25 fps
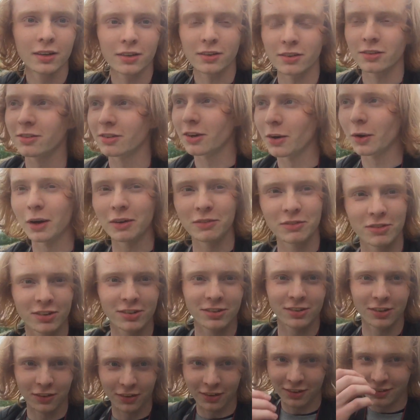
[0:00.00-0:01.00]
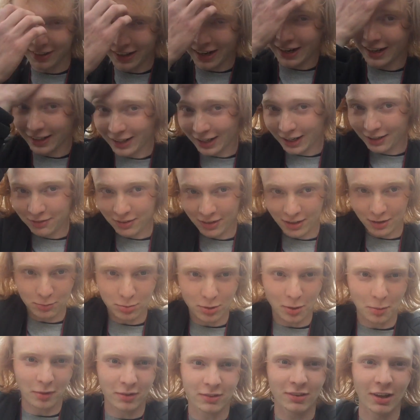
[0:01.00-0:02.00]
So I've just done the skydive, you can
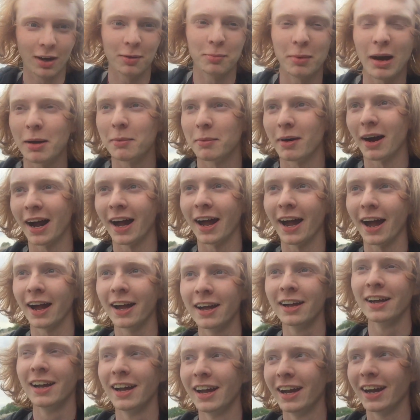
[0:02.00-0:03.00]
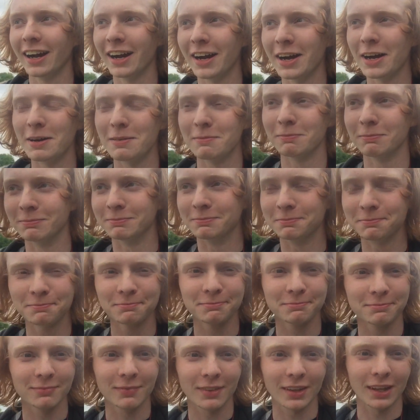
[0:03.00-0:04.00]
probably tell by my hair.
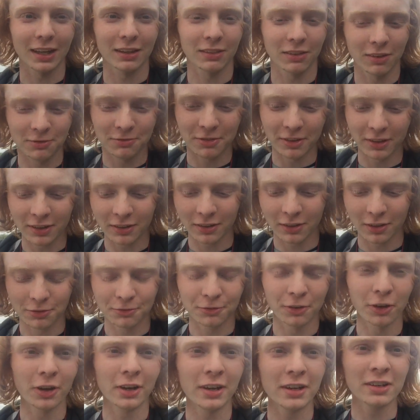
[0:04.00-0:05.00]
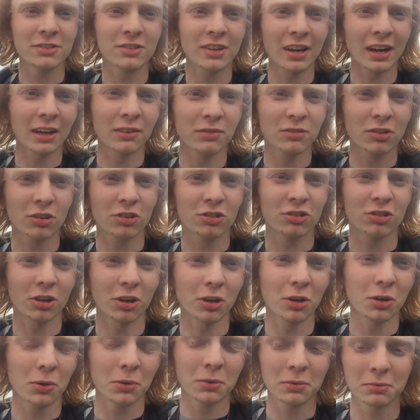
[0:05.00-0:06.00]
The footage that I've just
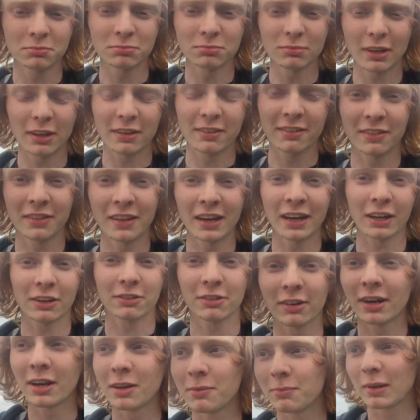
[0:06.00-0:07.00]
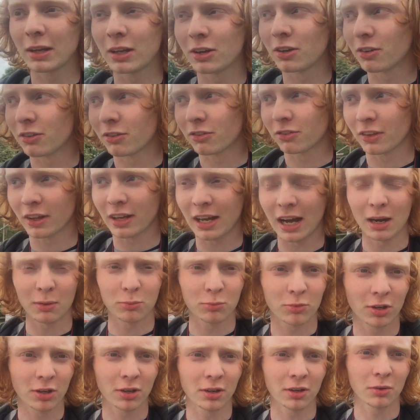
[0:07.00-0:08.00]
shown isn't that great because the
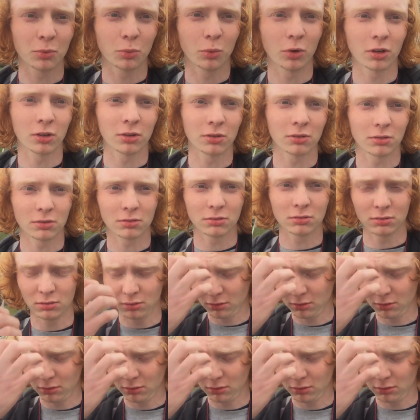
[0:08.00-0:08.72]
camera wouldn't